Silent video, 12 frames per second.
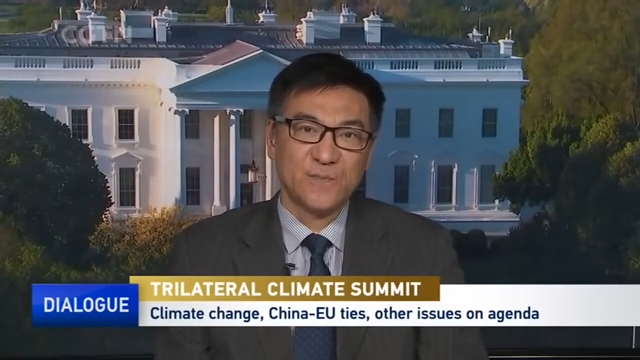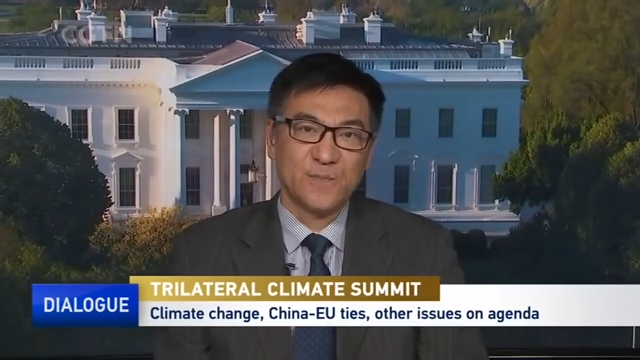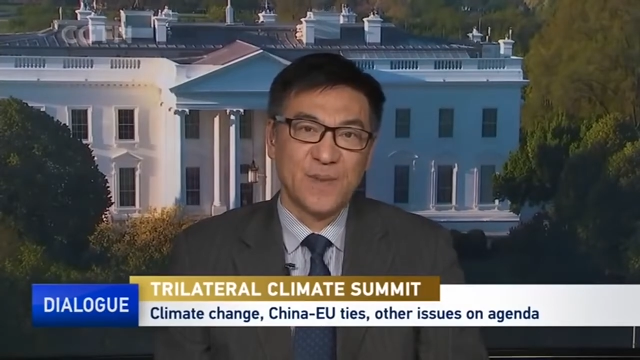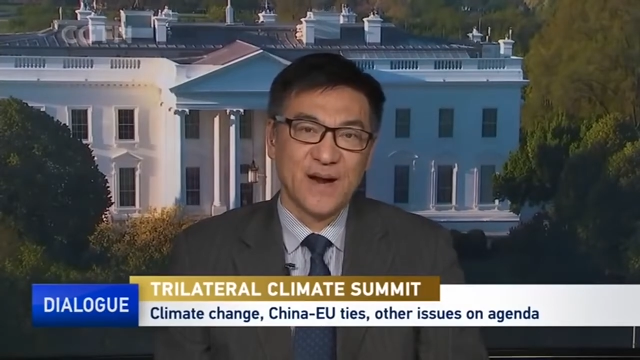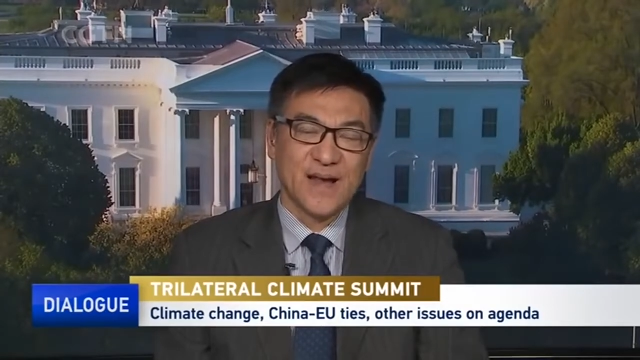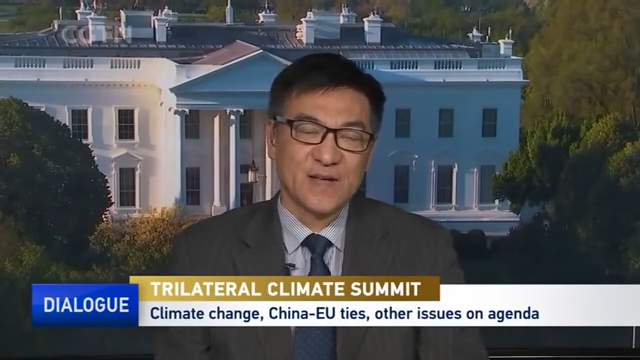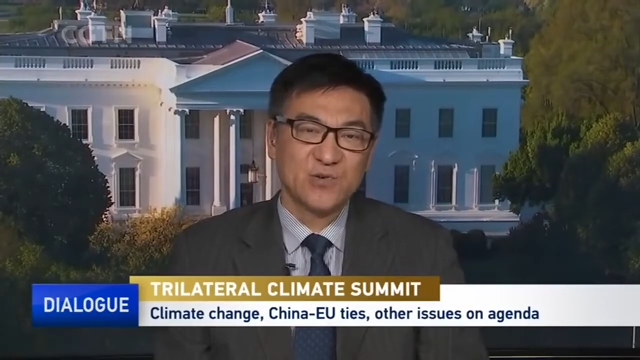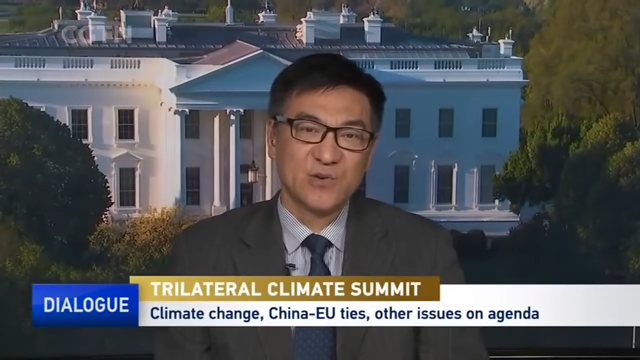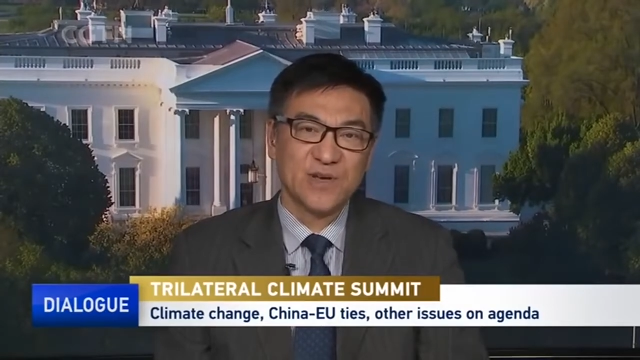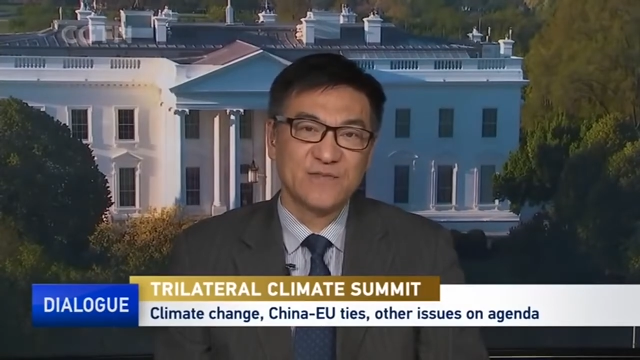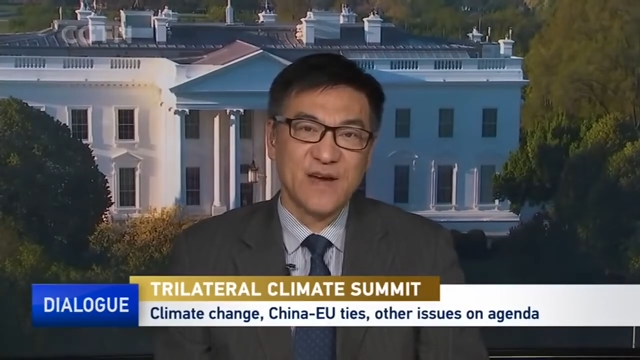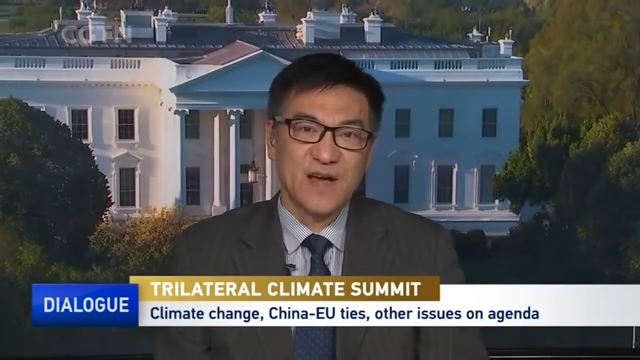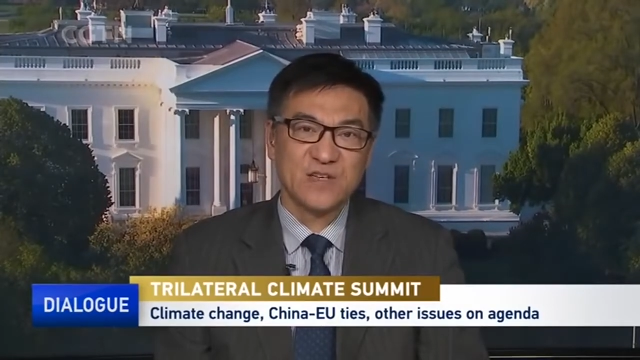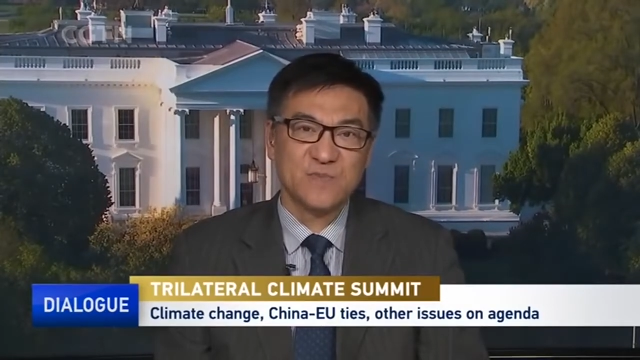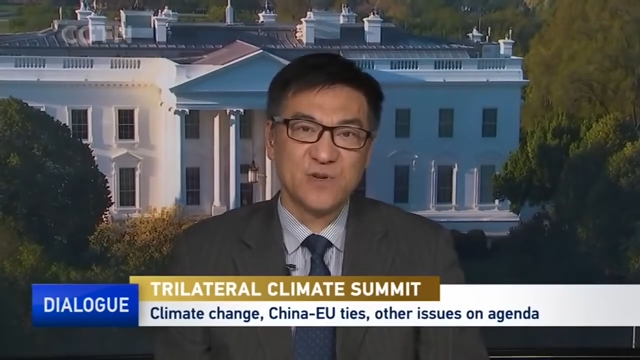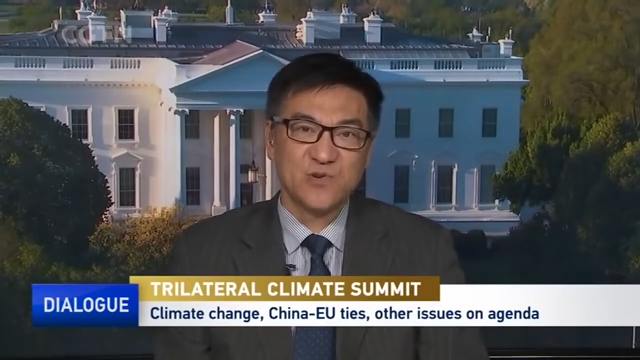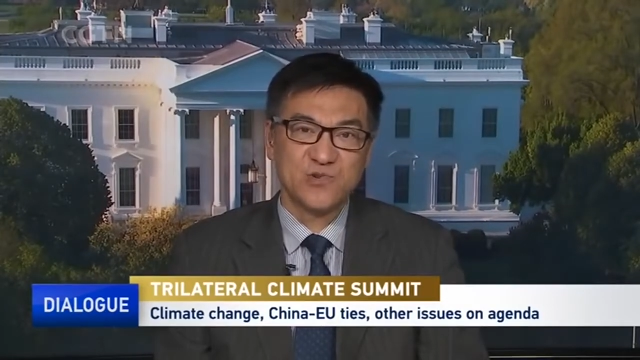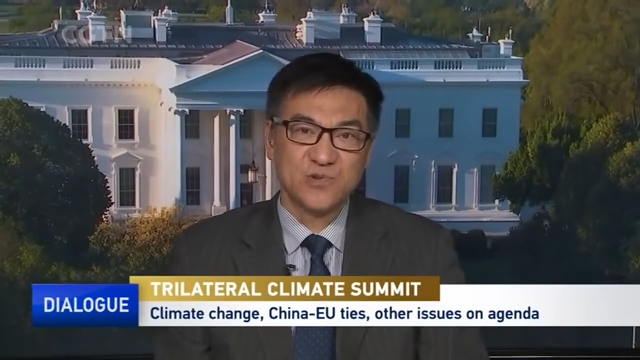bilateral
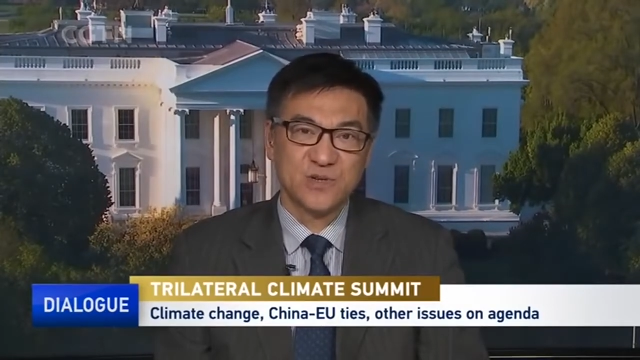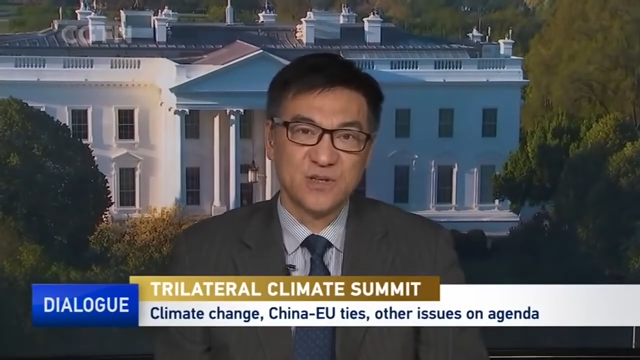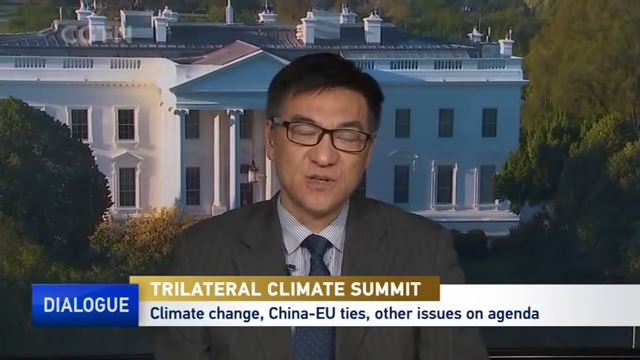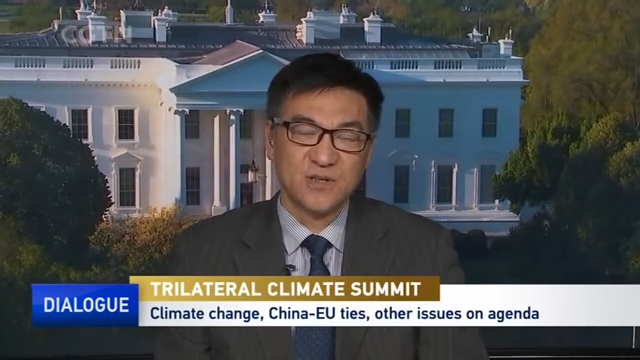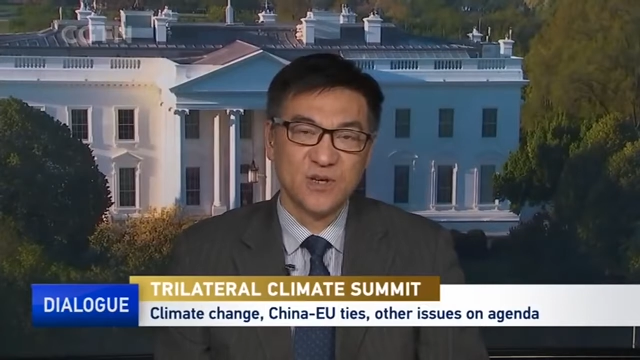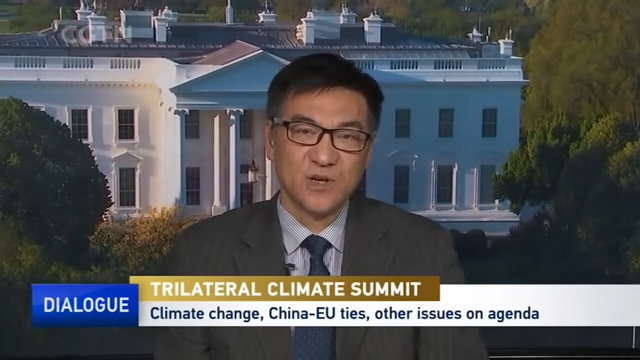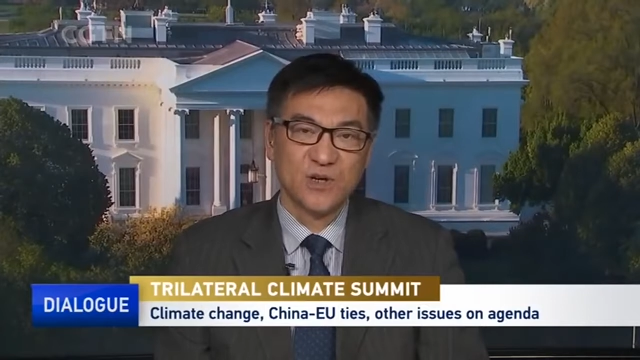investment treaty